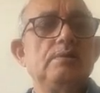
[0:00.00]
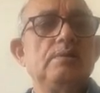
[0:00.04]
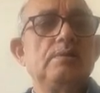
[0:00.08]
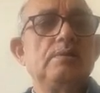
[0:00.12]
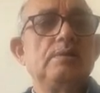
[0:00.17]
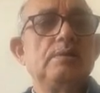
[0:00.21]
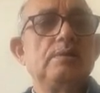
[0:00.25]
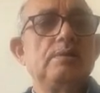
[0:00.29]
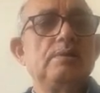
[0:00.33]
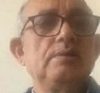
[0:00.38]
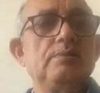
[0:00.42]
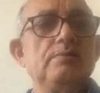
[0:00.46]

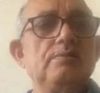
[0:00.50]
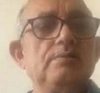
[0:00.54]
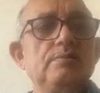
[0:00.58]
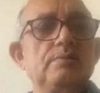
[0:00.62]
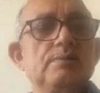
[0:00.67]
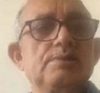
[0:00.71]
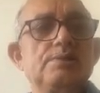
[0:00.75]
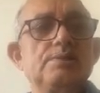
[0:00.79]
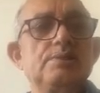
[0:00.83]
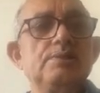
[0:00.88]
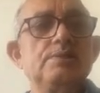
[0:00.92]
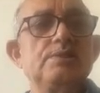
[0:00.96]
at the
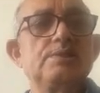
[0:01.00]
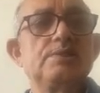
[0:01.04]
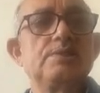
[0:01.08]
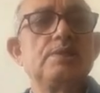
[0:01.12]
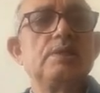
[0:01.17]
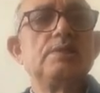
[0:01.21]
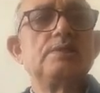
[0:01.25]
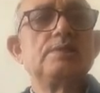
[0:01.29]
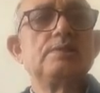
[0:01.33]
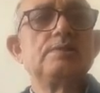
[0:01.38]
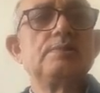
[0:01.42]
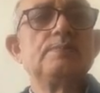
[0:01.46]
first
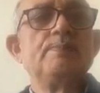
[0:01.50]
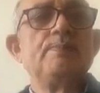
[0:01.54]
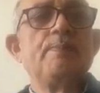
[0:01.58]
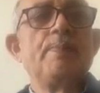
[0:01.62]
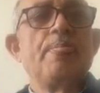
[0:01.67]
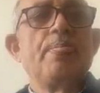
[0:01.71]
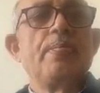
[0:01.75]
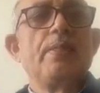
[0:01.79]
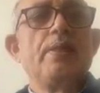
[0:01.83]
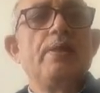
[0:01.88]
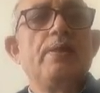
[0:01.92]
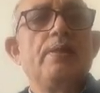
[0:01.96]
instance.
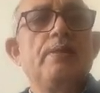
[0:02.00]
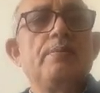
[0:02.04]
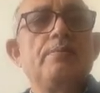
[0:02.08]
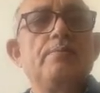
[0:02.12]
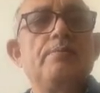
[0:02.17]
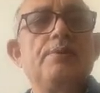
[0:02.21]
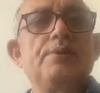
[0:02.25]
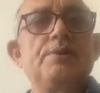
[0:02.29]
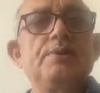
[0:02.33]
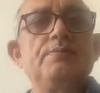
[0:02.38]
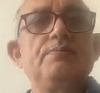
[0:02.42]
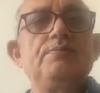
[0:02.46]

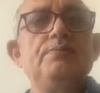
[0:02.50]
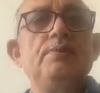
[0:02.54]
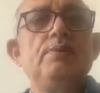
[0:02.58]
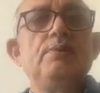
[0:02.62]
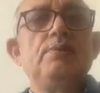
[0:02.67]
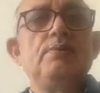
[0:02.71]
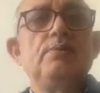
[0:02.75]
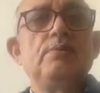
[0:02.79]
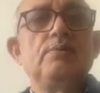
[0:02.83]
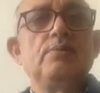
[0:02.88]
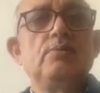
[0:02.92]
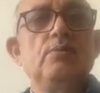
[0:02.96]
But if
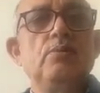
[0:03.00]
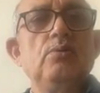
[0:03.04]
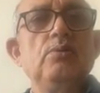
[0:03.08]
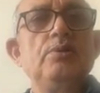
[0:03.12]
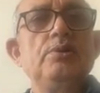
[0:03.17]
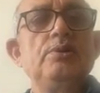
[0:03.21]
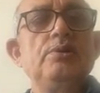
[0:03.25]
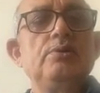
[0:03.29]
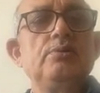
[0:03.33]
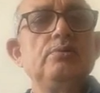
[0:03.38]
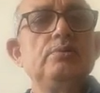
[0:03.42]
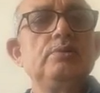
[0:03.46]
we go
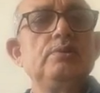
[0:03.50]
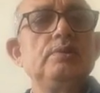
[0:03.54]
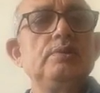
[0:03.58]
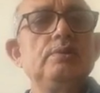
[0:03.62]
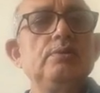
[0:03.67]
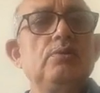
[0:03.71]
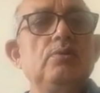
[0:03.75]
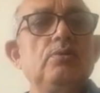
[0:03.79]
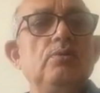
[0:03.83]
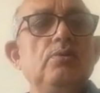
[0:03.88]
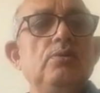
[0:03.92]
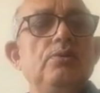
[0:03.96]
into the
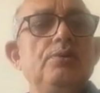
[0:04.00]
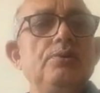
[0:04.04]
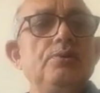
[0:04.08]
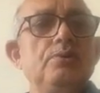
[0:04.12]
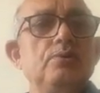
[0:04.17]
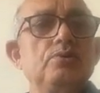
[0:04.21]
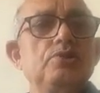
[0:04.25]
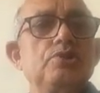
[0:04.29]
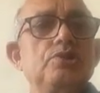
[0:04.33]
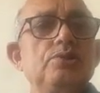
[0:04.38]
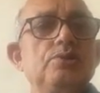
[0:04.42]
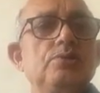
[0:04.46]
whole
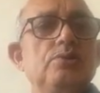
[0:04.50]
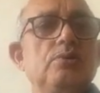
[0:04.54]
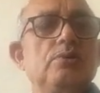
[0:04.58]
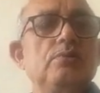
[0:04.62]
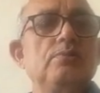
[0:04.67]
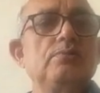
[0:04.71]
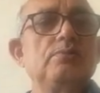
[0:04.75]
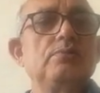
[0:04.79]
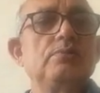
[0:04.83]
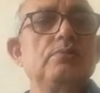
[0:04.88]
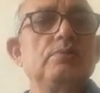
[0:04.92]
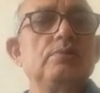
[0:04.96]
notion of
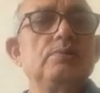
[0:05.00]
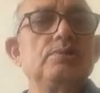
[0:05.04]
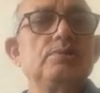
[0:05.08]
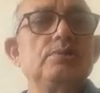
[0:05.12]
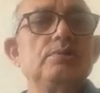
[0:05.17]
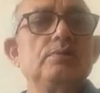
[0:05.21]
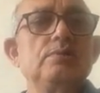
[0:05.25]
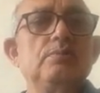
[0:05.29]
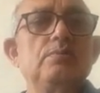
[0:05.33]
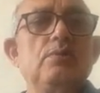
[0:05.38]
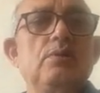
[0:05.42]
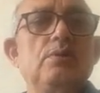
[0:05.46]

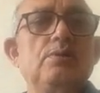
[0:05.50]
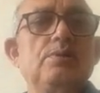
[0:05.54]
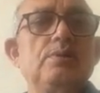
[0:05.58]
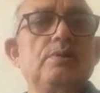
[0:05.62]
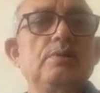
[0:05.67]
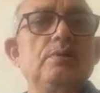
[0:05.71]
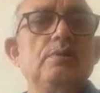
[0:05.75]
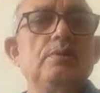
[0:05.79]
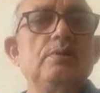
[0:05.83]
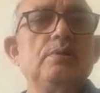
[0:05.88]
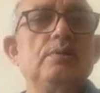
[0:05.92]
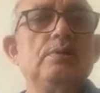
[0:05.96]

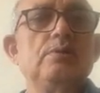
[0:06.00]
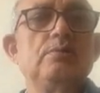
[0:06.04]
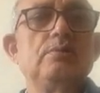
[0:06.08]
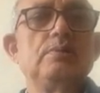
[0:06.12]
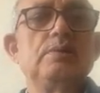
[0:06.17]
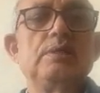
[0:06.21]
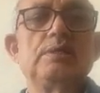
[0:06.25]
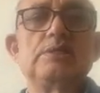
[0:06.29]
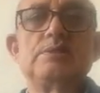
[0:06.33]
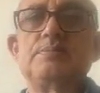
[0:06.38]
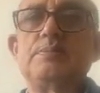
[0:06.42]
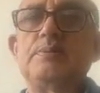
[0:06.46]
modern or
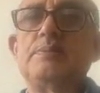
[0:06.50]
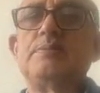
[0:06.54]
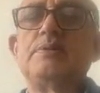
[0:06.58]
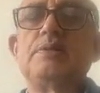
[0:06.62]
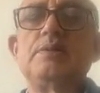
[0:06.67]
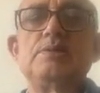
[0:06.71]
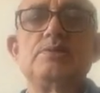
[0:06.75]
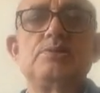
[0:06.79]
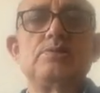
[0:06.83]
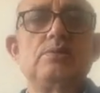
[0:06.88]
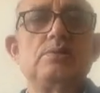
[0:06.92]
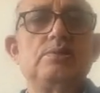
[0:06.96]
the
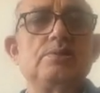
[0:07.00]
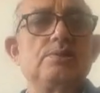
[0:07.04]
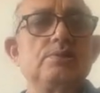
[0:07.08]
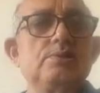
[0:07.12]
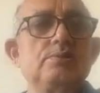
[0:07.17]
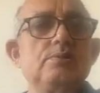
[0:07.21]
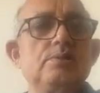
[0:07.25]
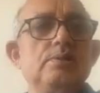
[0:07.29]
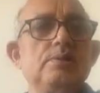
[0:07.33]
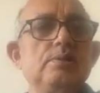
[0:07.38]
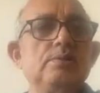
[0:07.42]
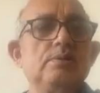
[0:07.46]
experimental short
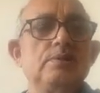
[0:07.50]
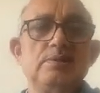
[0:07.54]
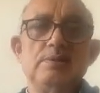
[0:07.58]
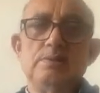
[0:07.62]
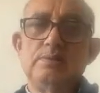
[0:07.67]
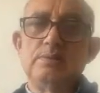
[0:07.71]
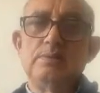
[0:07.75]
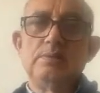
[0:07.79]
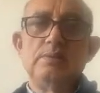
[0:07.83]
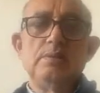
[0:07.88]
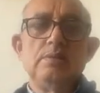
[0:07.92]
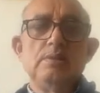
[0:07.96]
story, that
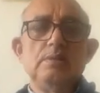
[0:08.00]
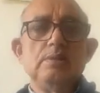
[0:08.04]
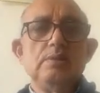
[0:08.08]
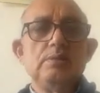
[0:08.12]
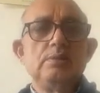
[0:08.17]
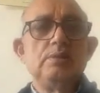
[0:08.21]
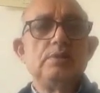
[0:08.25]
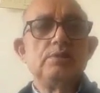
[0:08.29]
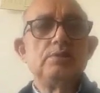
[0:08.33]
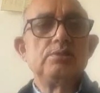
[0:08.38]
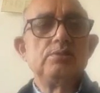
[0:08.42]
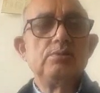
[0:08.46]

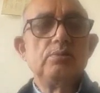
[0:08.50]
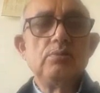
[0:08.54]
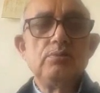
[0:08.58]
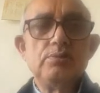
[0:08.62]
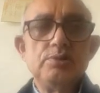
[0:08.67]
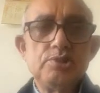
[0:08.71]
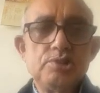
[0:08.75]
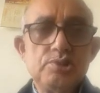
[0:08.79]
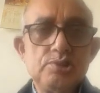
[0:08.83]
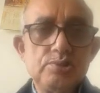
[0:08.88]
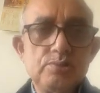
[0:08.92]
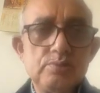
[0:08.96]
there is no
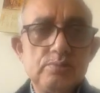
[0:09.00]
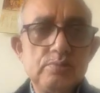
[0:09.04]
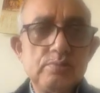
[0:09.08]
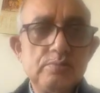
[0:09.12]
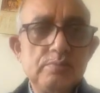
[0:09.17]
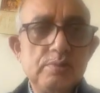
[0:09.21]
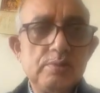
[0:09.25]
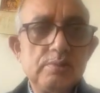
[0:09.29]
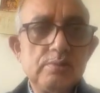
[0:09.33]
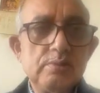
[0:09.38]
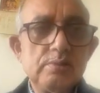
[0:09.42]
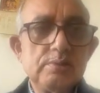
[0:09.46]
issue,
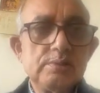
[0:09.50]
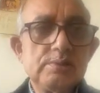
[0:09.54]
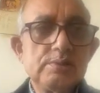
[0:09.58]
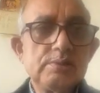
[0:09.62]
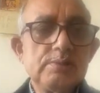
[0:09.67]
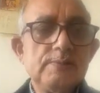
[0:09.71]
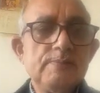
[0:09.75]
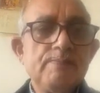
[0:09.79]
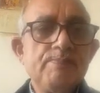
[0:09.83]
because